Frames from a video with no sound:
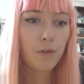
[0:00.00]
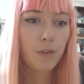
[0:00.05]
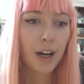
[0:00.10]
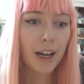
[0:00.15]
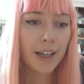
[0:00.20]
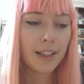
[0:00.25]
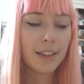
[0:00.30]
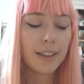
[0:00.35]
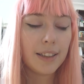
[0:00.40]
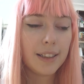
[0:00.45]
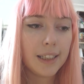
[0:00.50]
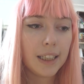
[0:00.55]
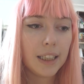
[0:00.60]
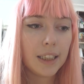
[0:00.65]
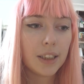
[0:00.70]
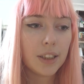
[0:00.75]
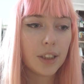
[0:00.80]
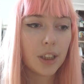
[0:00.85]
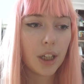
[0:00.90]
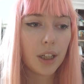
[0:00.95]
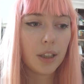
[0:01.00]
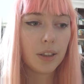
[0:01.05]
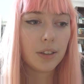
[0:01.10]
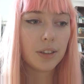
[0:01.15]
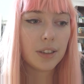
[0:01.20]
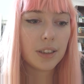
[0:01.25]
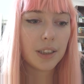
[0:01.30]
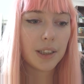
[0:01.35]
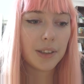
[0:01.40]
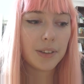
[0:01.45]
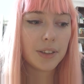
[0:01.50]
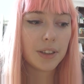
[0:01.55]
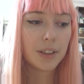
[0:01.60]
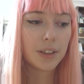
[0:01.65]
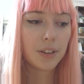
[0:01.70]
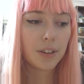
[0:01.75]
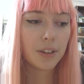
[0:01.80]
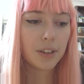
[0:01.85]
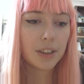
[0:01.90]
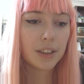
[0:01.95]
finally chose to go to
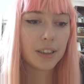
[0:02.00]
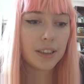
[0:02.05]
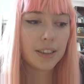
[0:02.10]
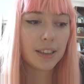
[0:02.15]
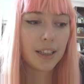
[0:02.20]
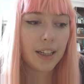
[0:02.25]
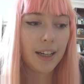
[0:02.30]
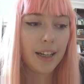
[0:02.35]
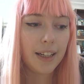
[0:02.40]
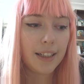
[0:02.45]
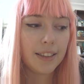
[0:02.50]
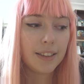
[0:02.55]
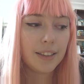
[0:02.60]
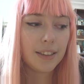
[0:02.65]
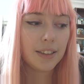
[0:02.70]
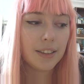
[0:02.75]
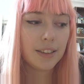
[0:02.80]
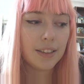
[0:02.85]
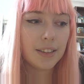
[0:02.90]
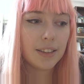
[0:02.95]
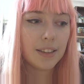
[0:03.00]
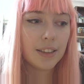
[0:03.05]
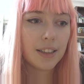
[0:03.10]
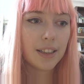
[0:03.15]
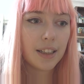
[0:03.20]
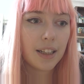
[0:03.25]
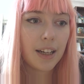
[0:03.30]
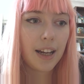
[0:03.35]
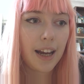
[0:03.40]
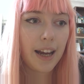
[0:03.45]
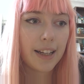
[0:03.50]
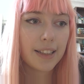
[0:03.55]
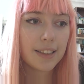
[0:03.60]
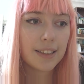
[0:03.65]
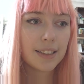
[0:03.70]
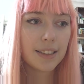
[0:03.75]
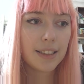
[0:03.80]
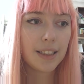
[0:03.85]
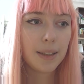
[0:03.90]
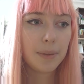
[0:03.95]
the doctors and
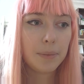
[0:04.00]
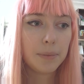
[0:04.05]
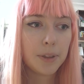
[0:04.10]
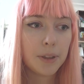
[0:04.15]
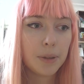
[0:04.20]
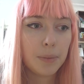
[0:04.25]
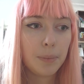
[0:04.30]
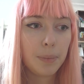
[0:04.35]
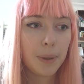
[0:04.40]
asked him to